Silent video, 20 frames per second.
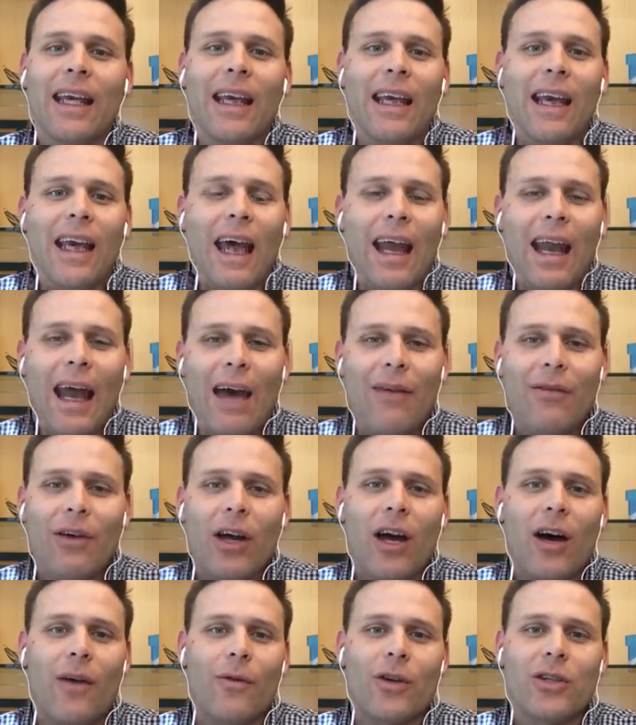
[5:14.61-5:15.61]
and have a
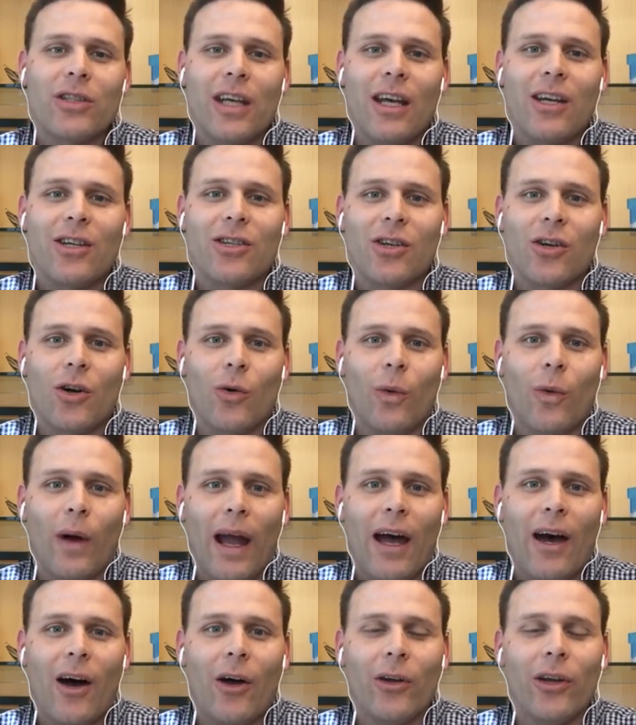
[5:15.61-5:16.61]
conversation
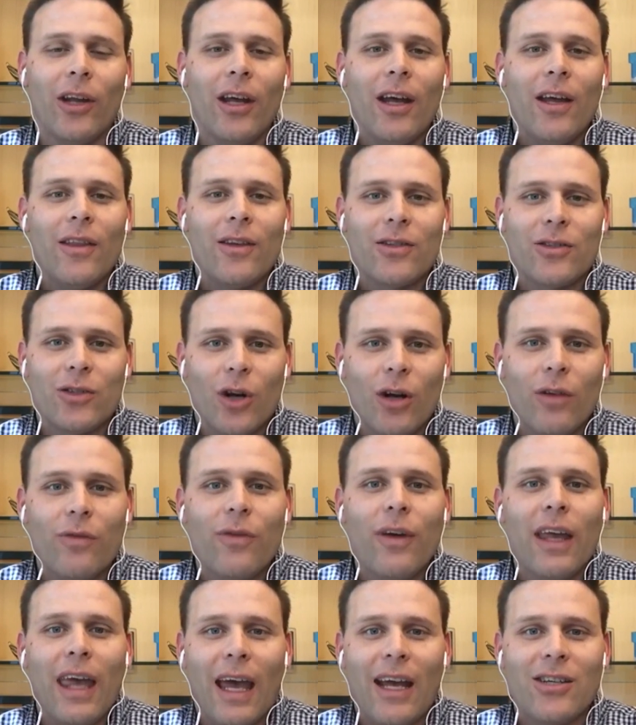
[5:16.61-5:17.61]
around the
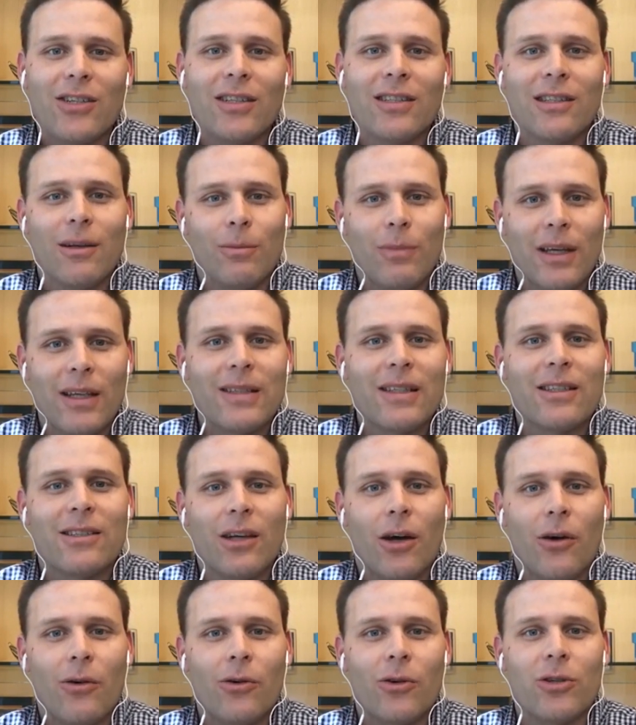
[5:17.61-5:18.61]
certifications that business
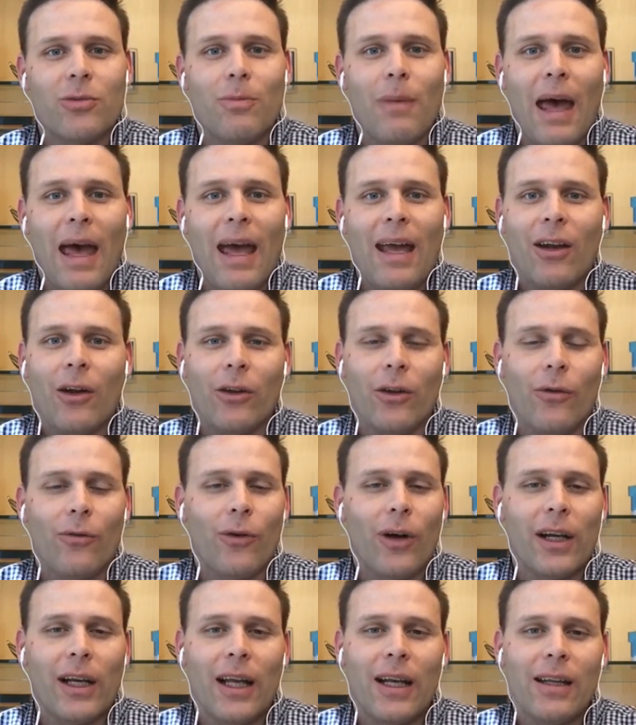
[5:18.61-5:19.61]
owners made on the front end
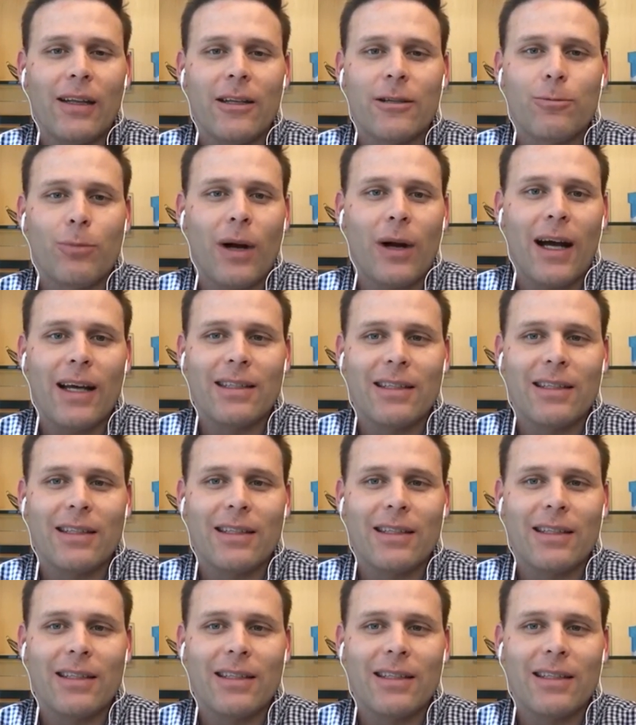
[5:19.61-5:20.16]
of this process.